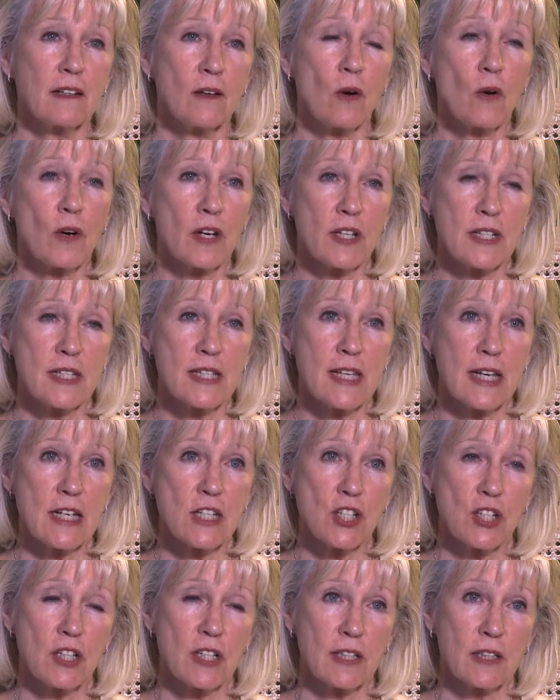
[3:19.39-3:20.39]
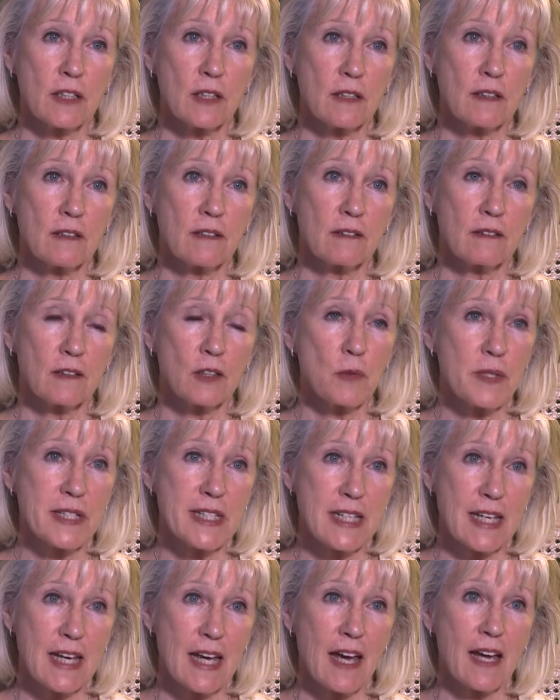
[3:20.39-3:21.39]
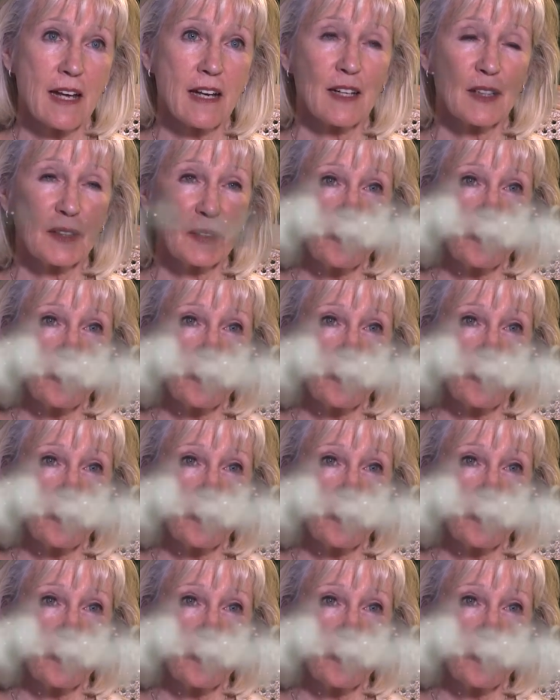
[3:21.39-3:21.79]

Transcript: organization in Louisiana.